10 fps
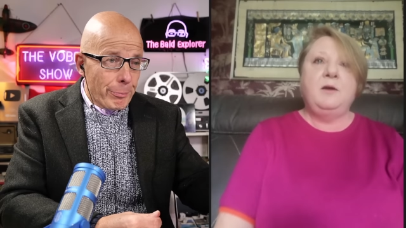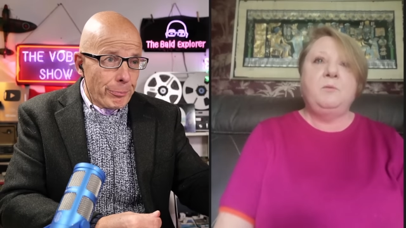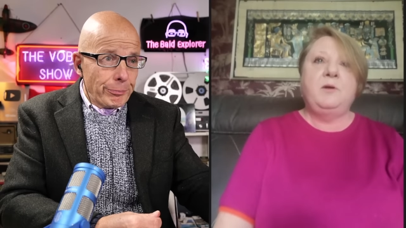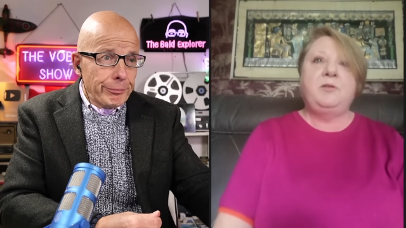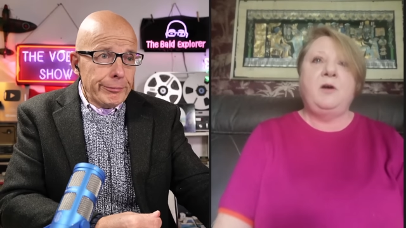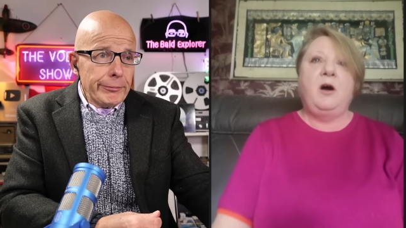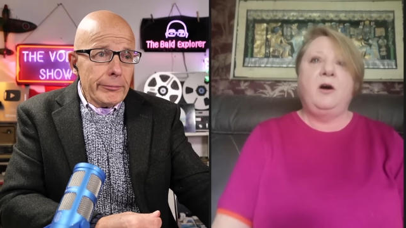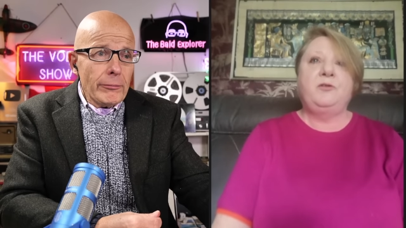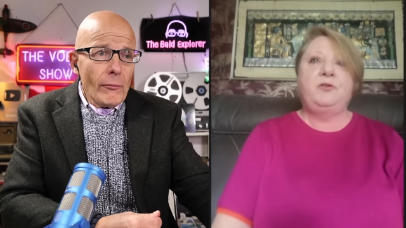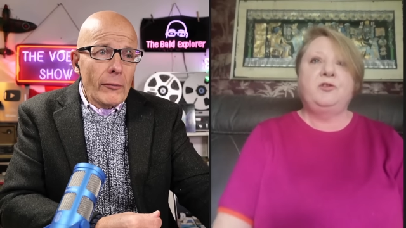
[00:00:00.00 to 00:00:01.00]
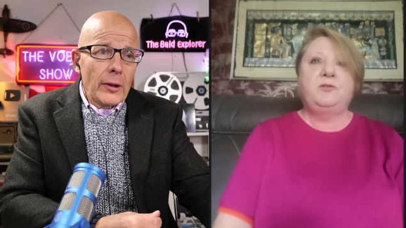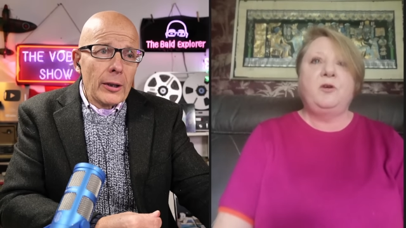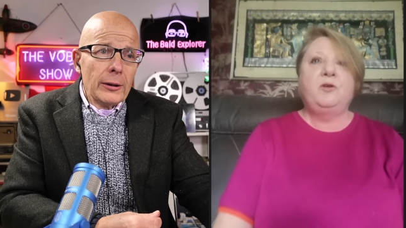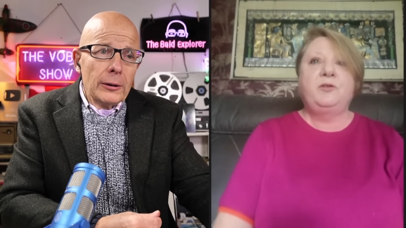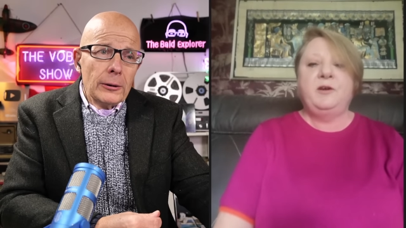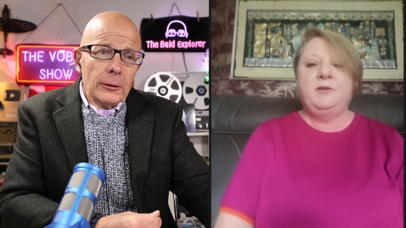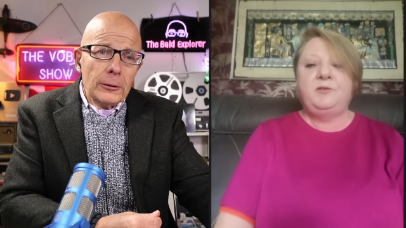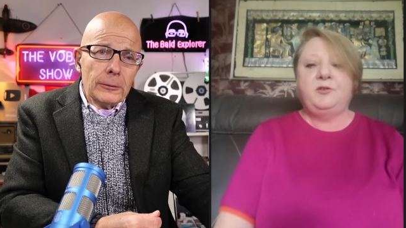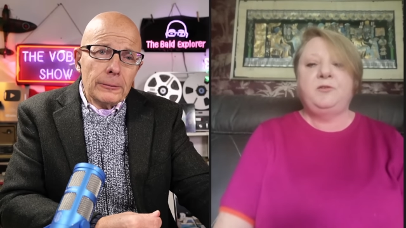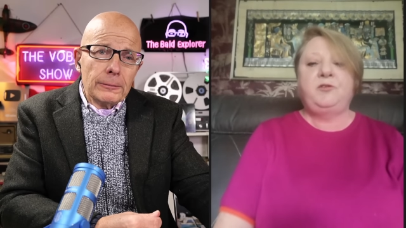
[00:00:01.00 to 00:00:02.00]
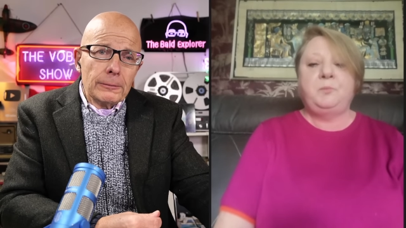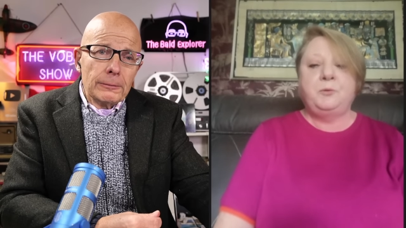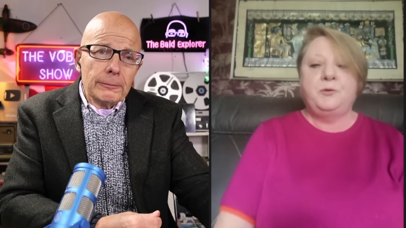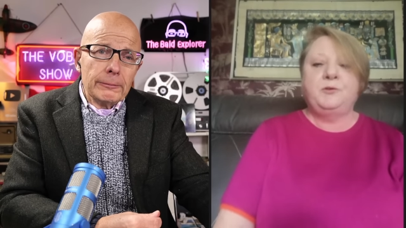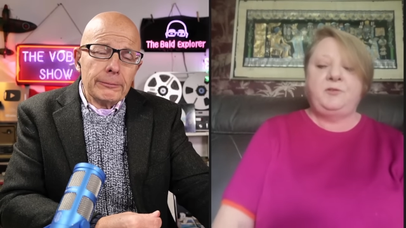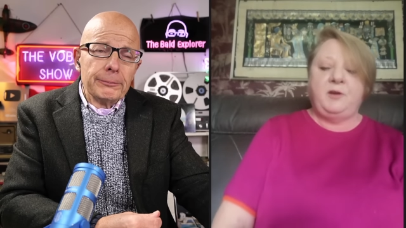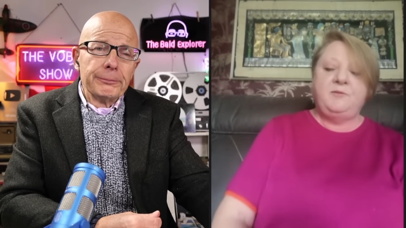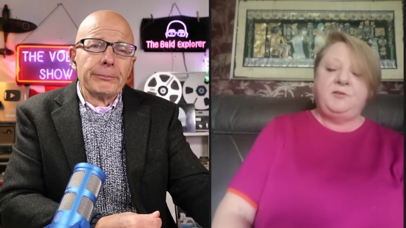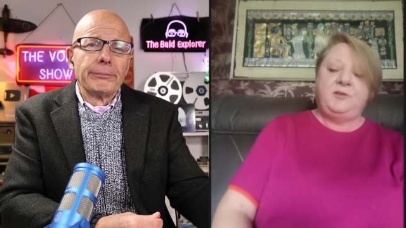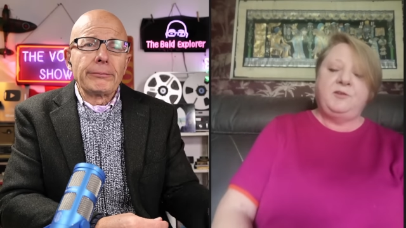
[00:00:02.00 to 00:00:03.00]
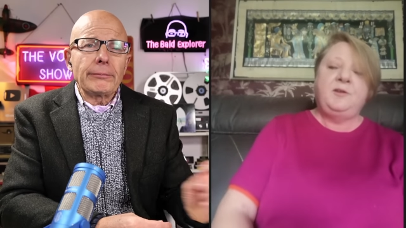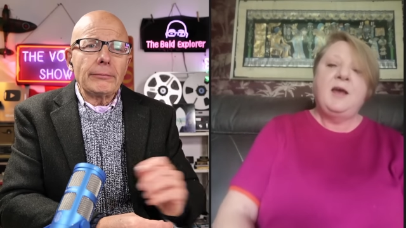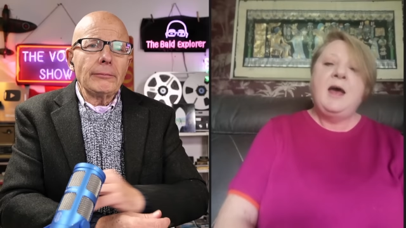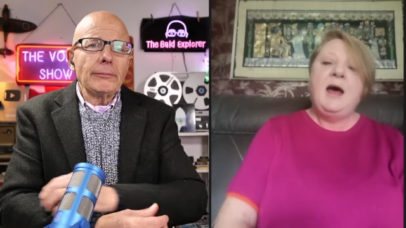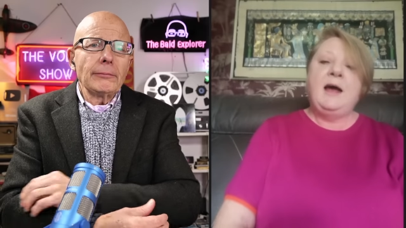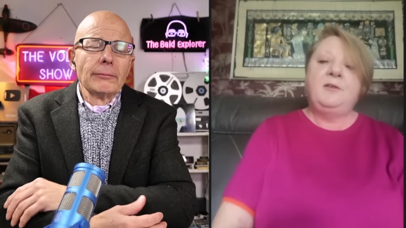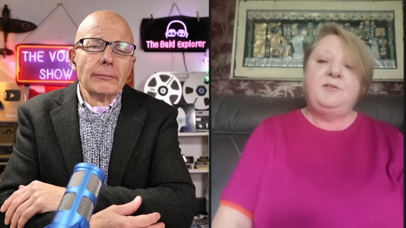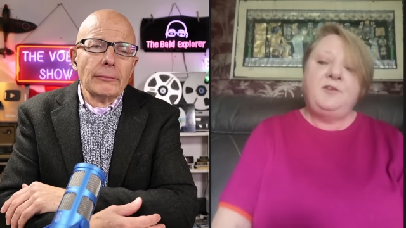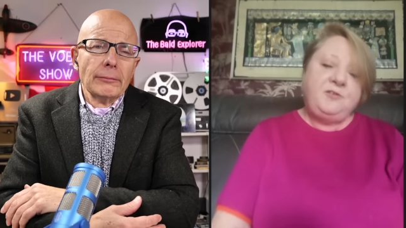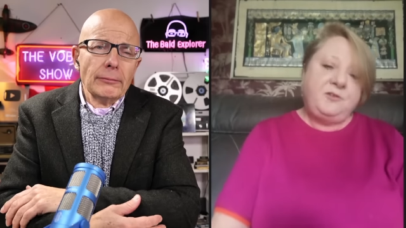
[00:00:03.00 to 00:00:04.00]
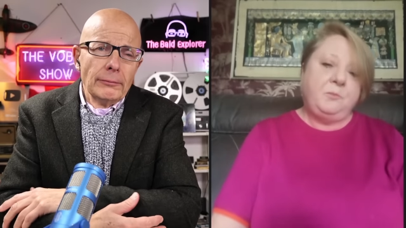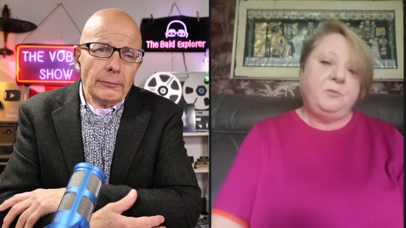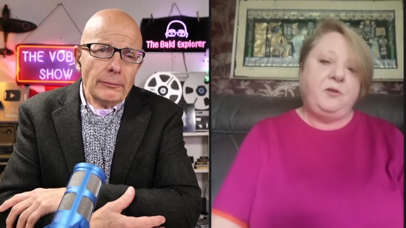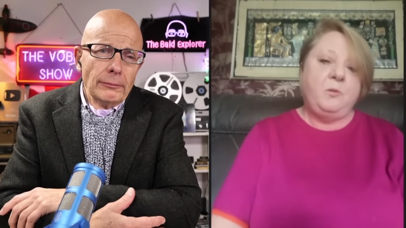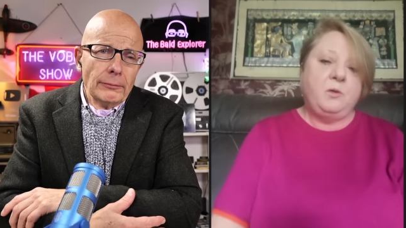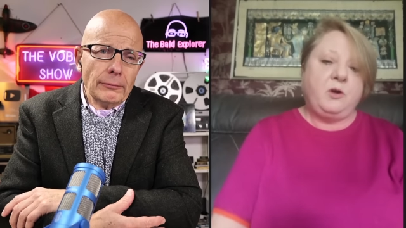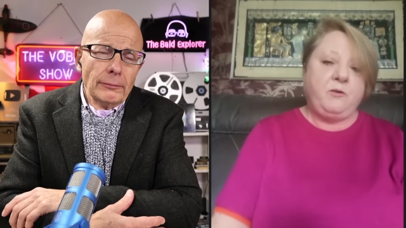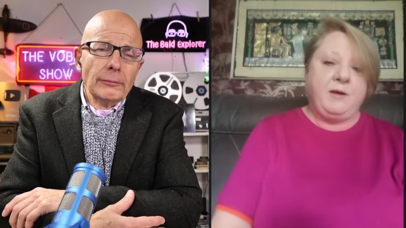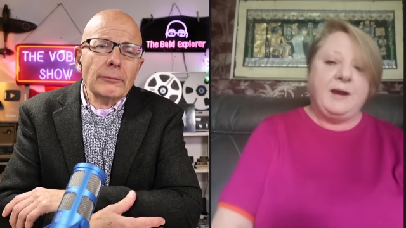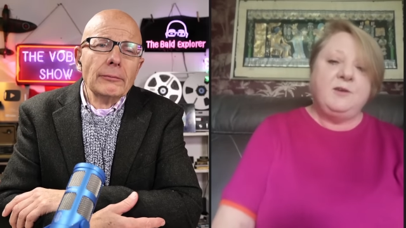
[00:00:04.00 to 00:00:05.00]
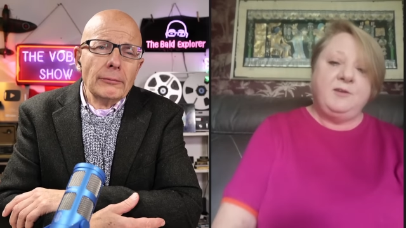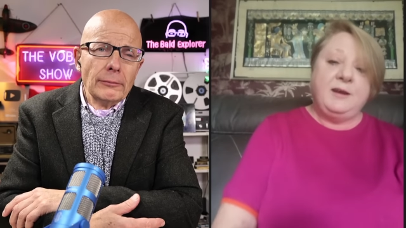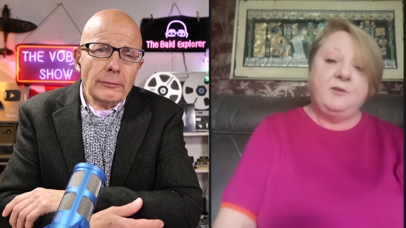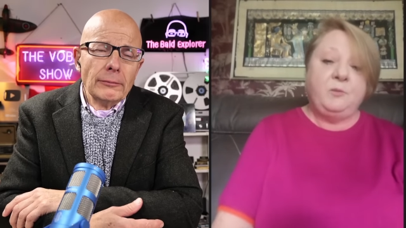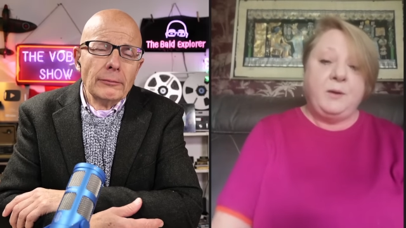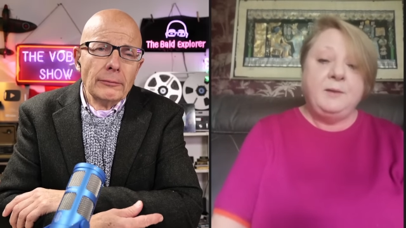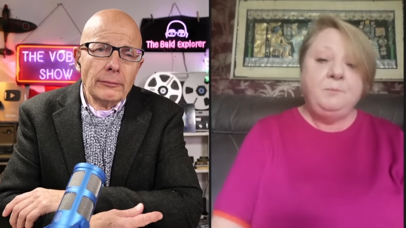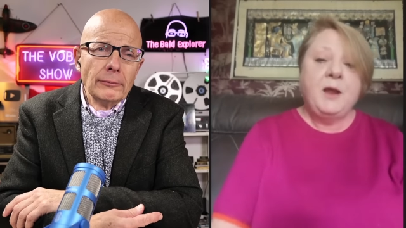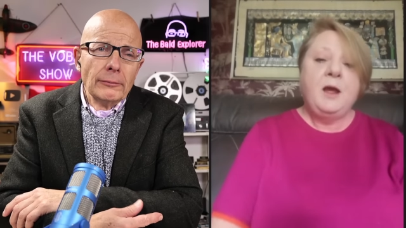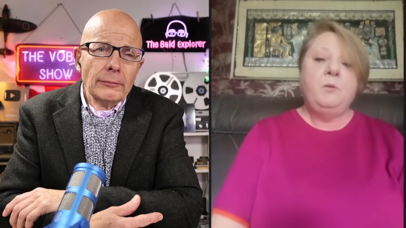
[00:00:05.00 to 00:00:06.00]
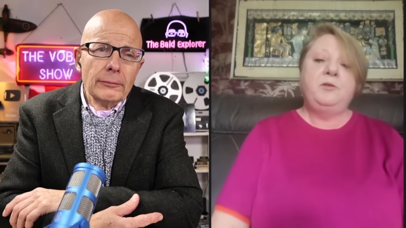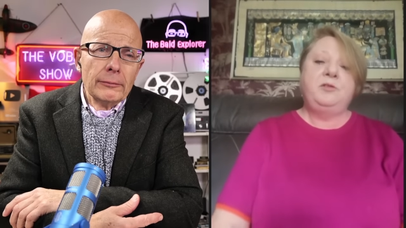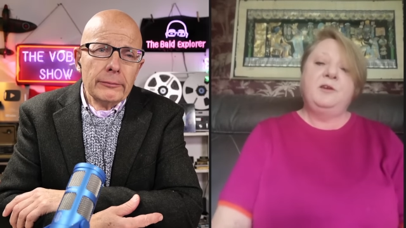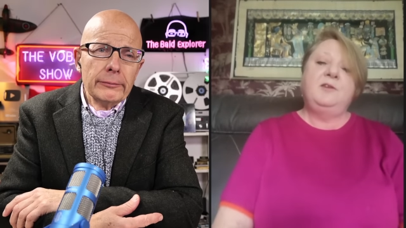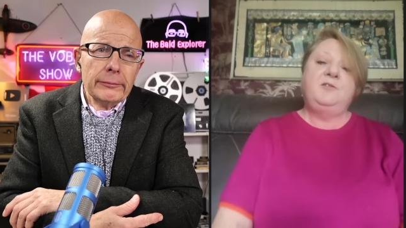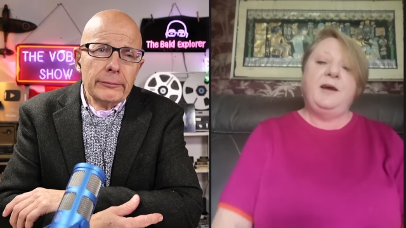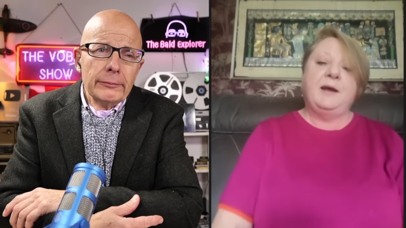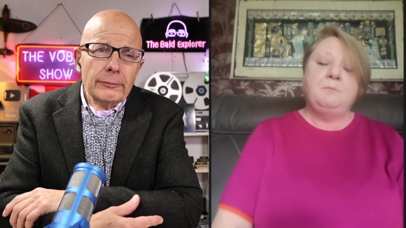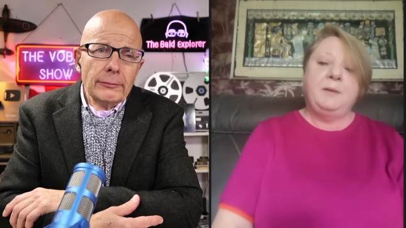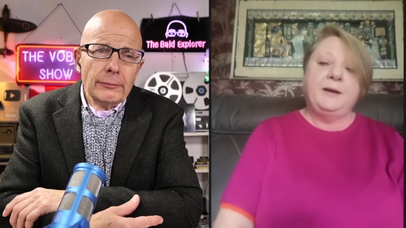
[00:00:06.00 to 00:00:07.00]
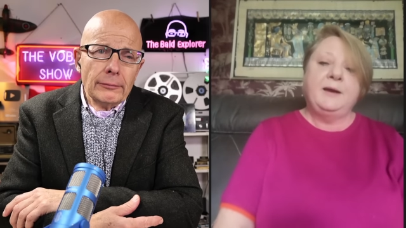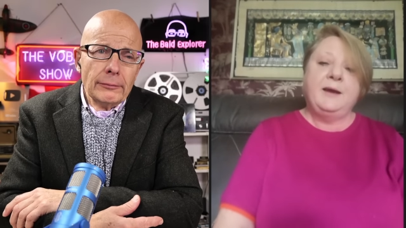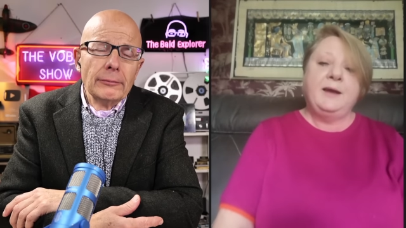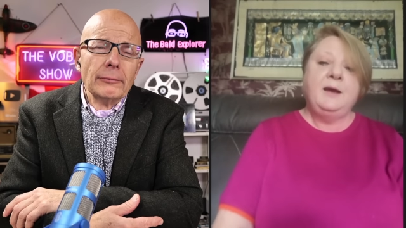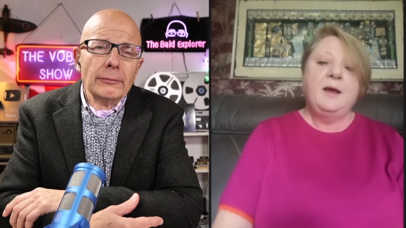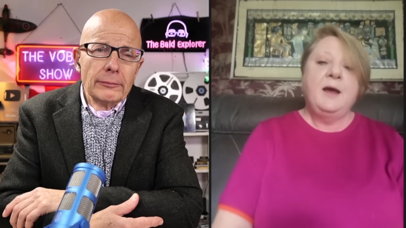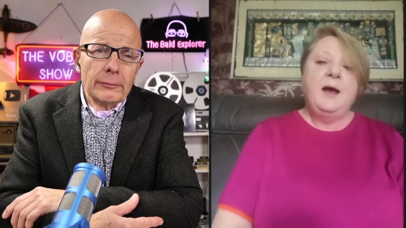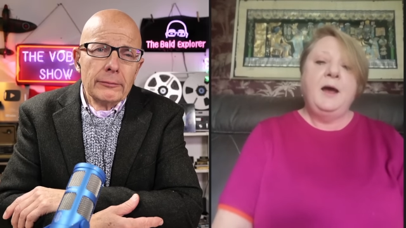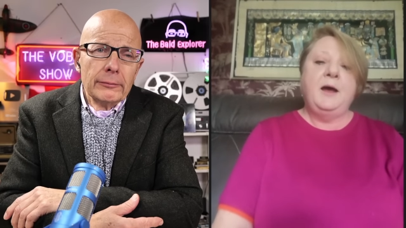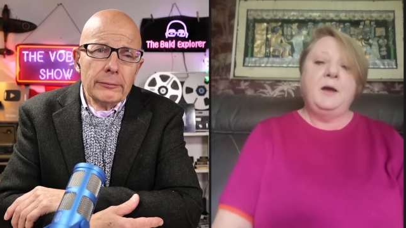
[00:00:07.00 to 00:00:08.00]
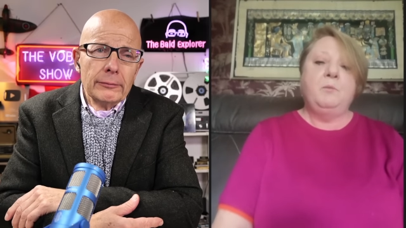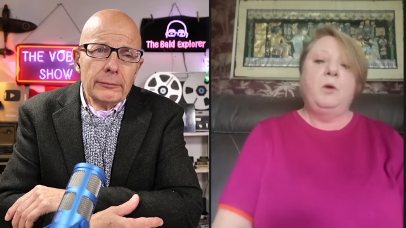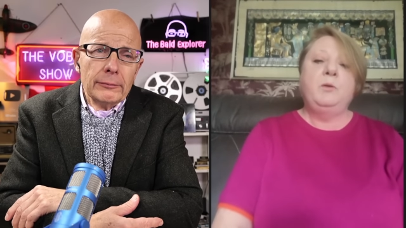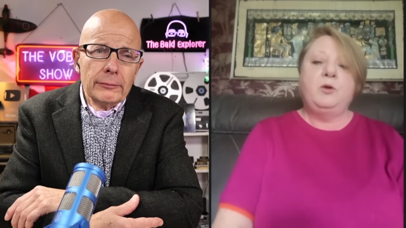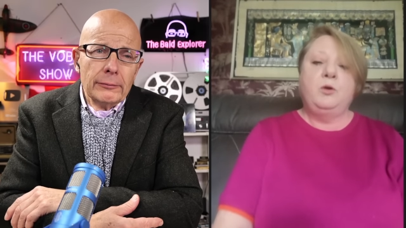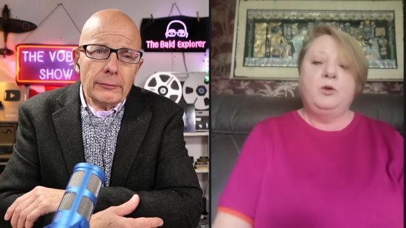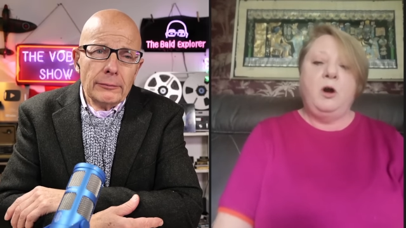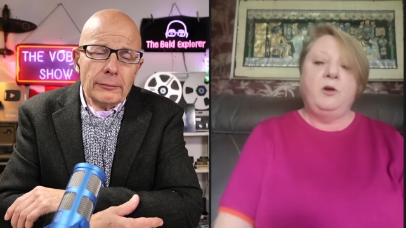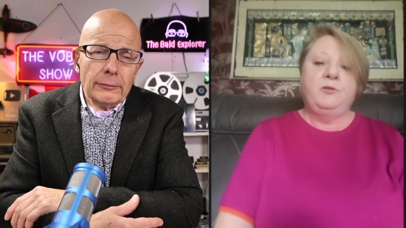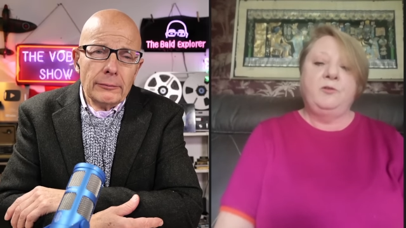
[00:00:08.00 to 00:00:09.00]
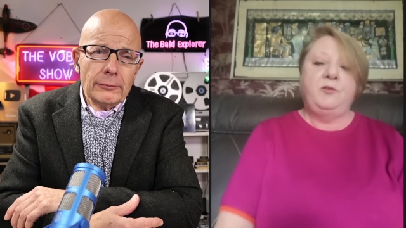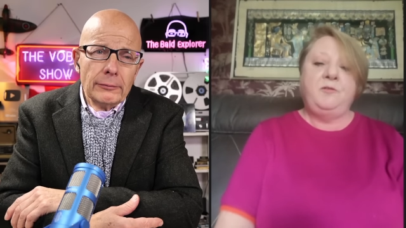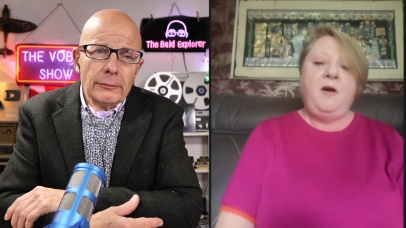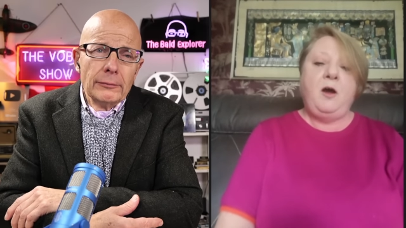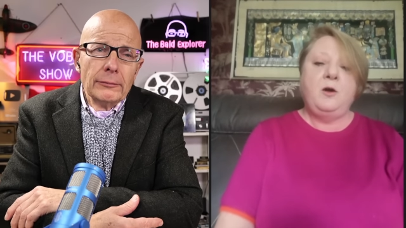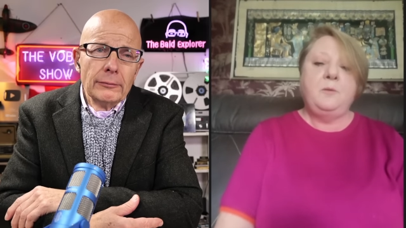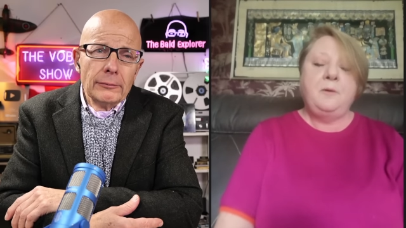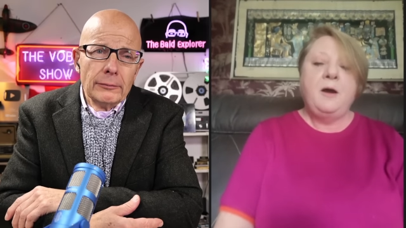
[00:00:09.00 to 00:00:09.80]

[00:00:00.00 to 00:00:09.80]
Speaker 1: with our sort of other sort of support services and systems that we're creating as well with the time banking um, what we call gardens of hope